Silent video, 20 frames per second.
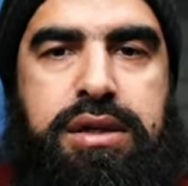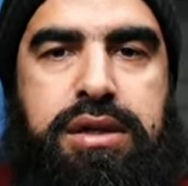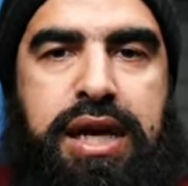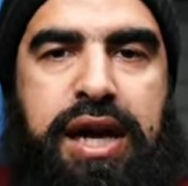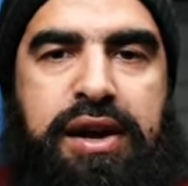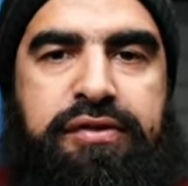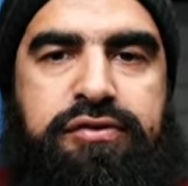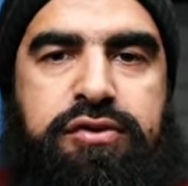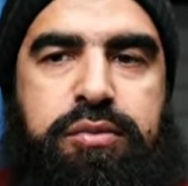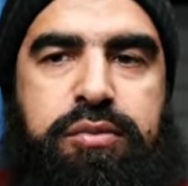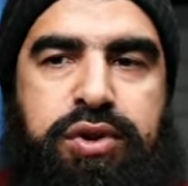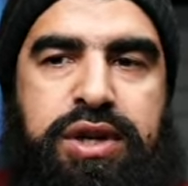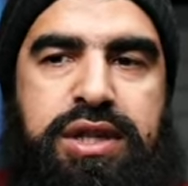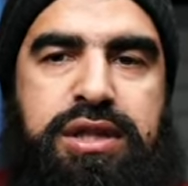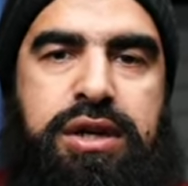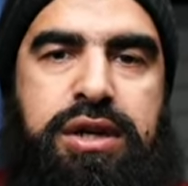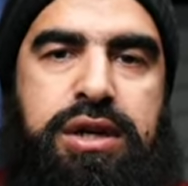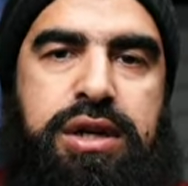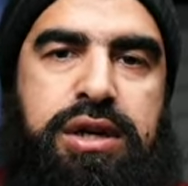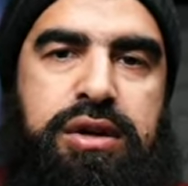You have to
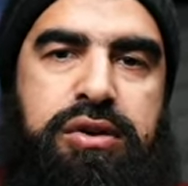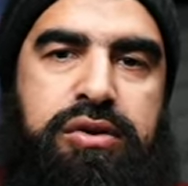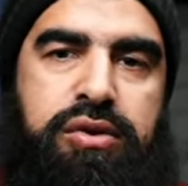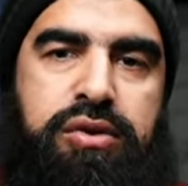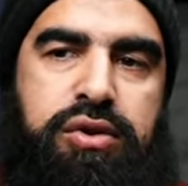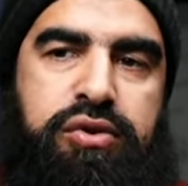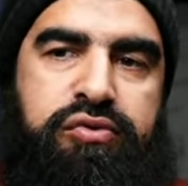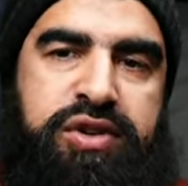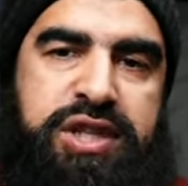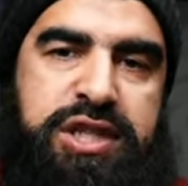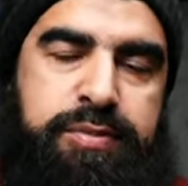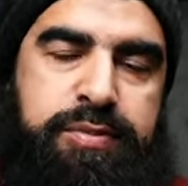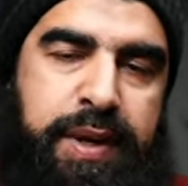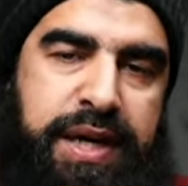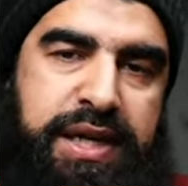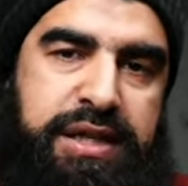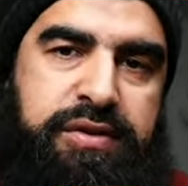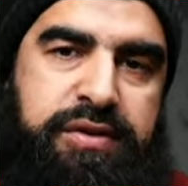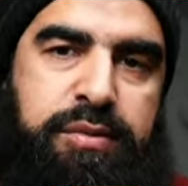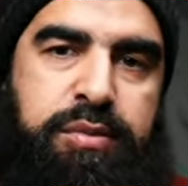bring the
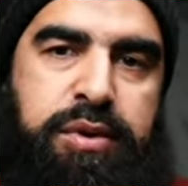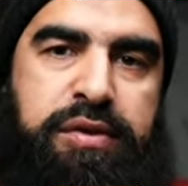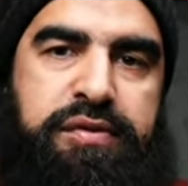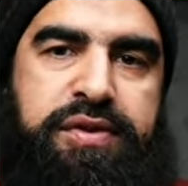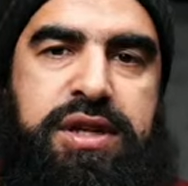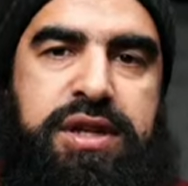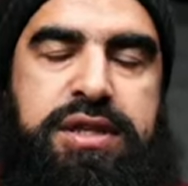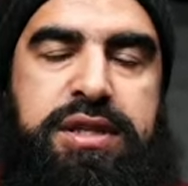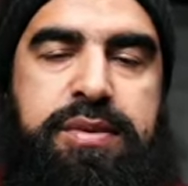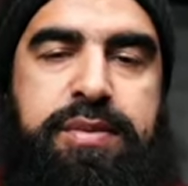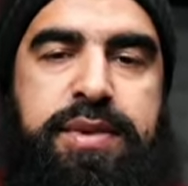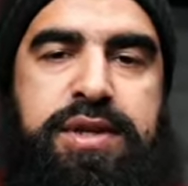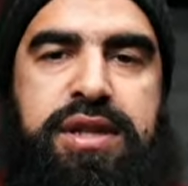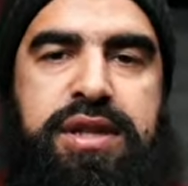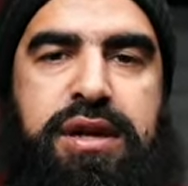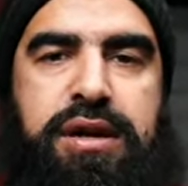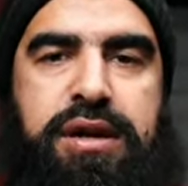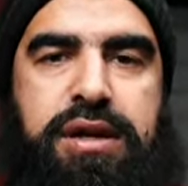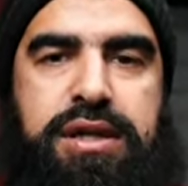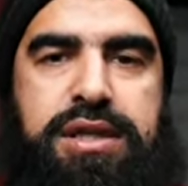respect of the Prophet into
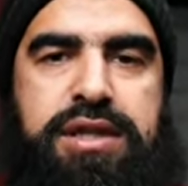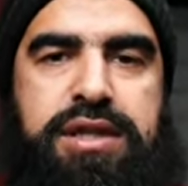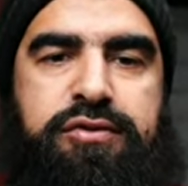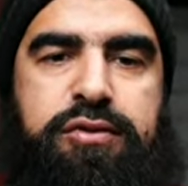their hearts.